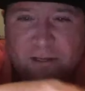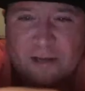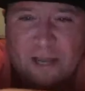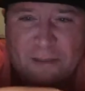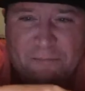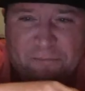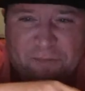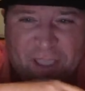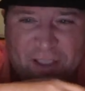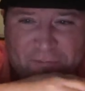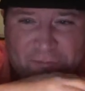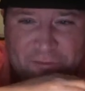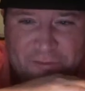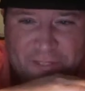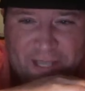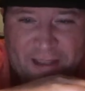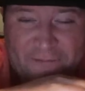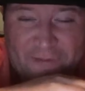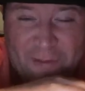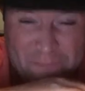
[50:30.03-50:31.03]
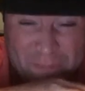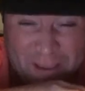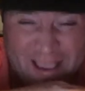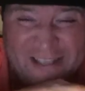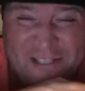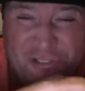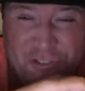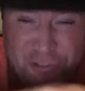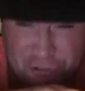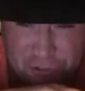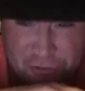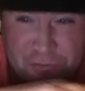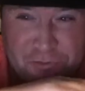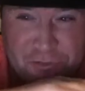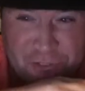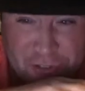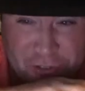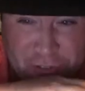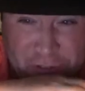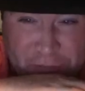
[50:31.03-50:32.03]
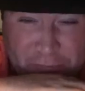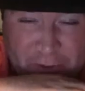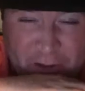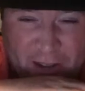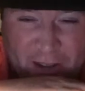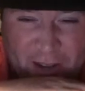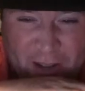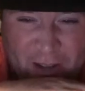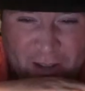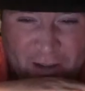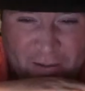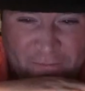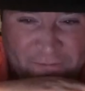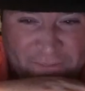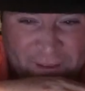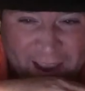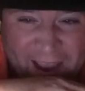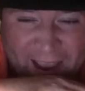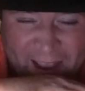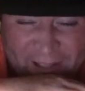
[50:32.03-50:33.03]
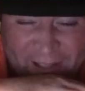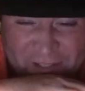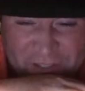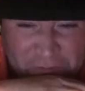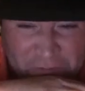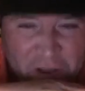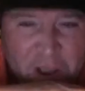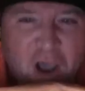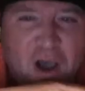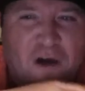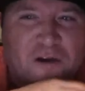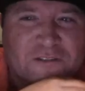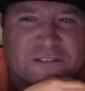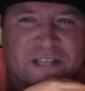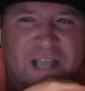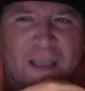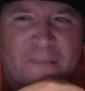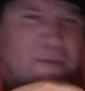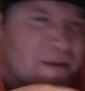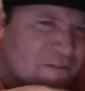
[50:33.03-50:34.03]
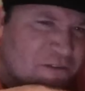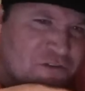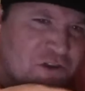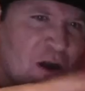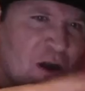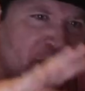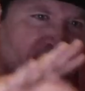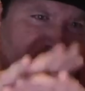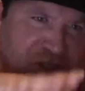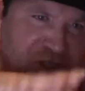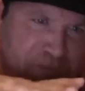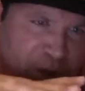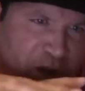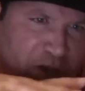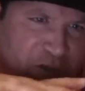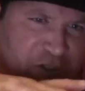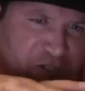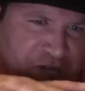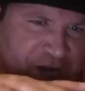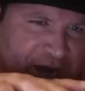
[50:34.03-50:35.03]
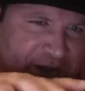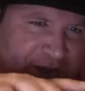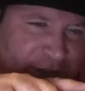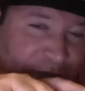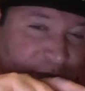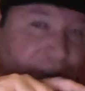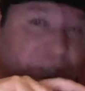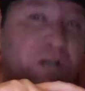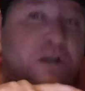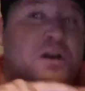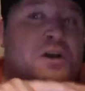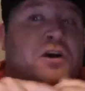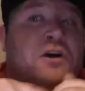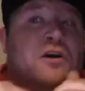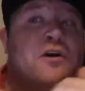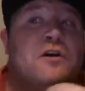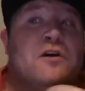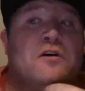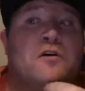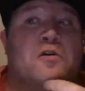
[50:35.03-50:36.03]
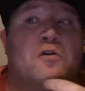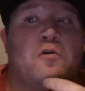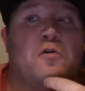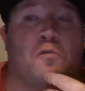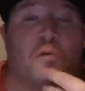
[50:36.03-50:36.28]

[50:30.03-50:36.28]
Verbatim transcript: I'm thankful to have the best YouTube uh, fans of all time. Even though I'm a small channel, we're